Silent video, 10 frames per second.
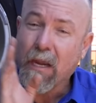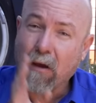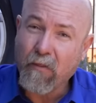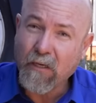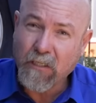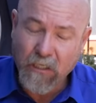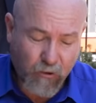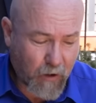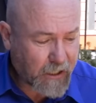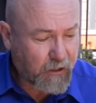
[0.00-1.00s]
Now in this
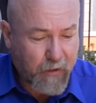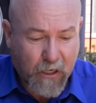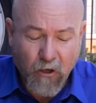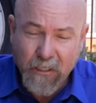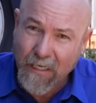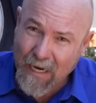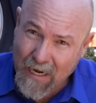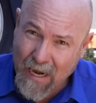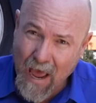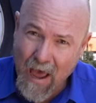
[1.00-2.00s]
situation, because he
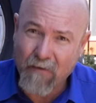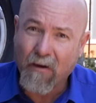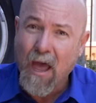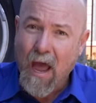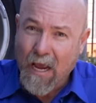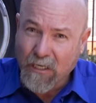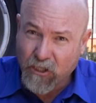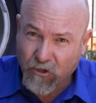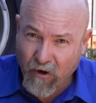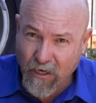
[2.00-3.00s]
didn't have a
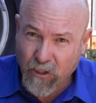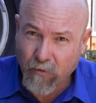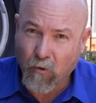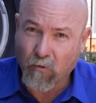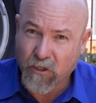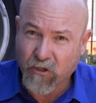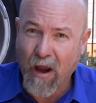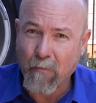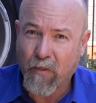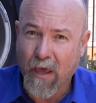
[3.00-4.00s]
stretchable
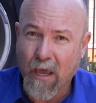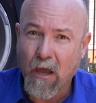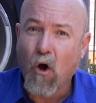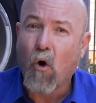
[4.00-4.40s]
strap there,